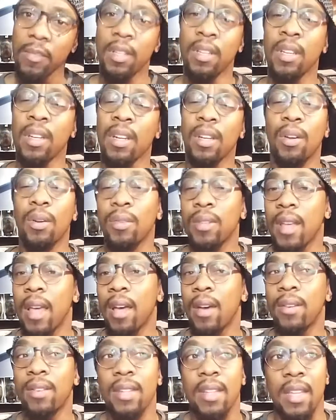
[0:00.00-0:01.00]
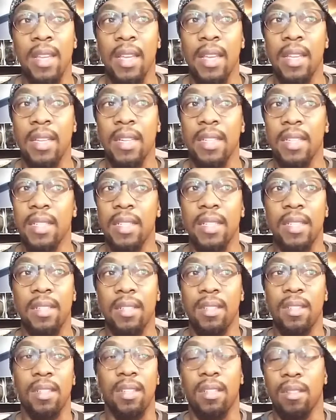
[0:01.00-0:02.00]
going to go down and
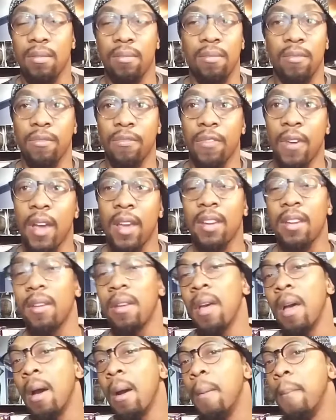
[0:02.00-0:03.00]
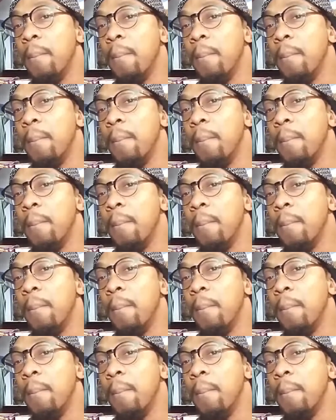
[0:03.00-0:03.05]
just find it.